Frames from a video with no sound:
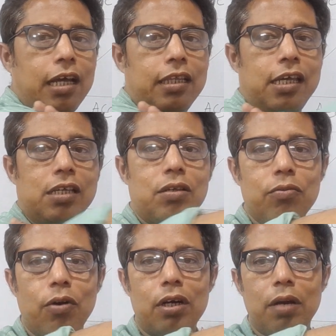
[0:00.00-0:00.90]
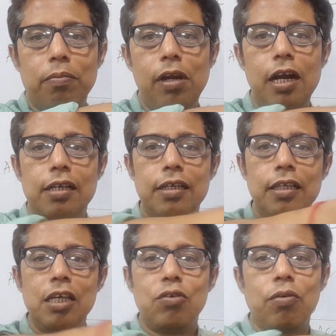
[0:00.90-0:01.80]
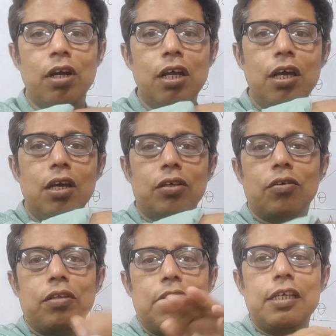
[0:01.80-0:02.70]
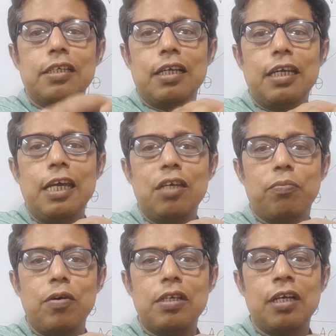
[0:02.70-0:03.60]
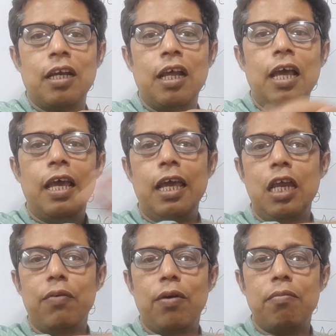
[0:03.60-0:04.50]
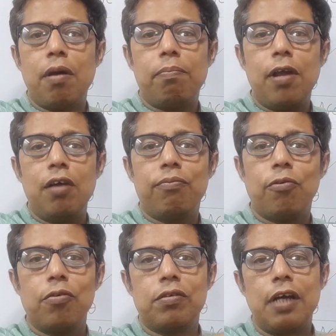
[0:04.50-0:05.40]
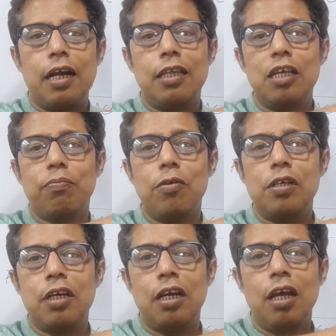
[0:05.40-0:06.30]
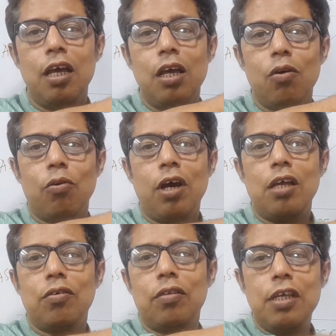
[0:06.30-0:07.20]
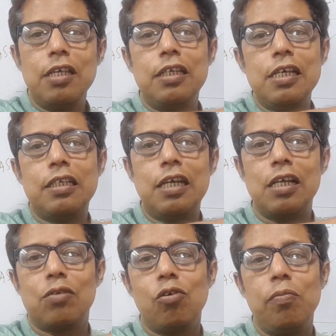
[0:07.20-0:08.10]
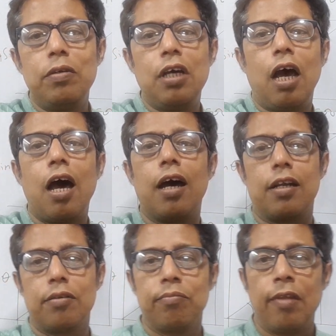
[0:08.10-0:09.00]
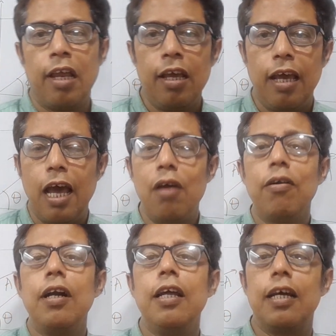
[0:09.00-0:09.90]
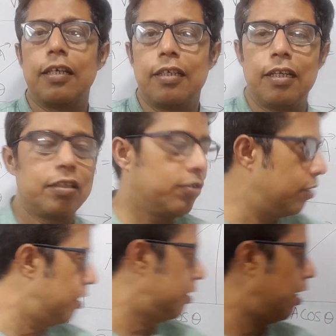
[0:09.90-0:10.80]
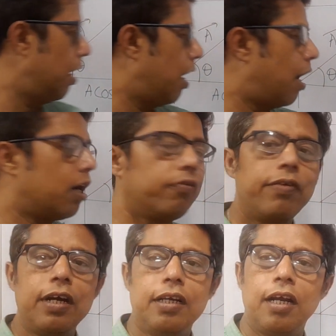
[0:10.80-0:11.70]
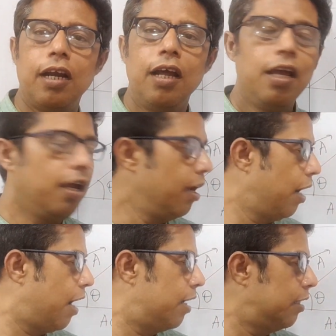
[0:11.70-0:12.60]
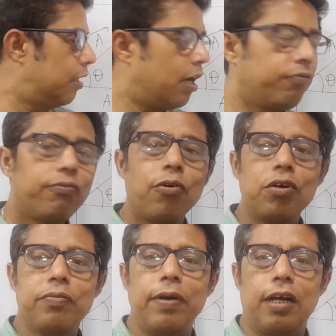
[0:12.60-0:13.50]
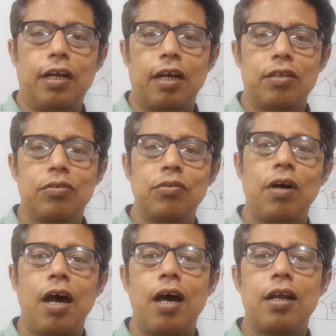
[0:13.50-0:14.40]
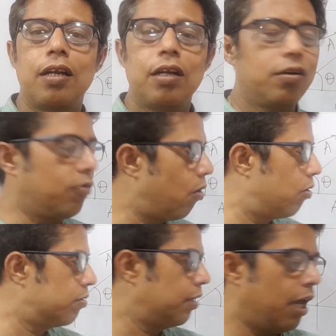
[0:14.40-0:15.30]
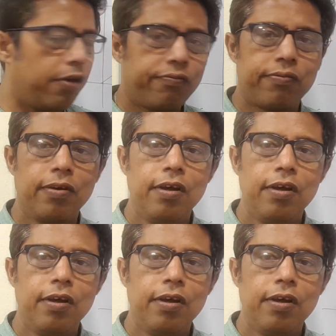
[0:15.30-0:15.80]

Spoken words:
like this, what happens? Let's say this one. So this is in hinge position, and if I am applying force at this position, okay, so this distance will be the R along a direction. So this is the R vector and the force vector. So R cross F,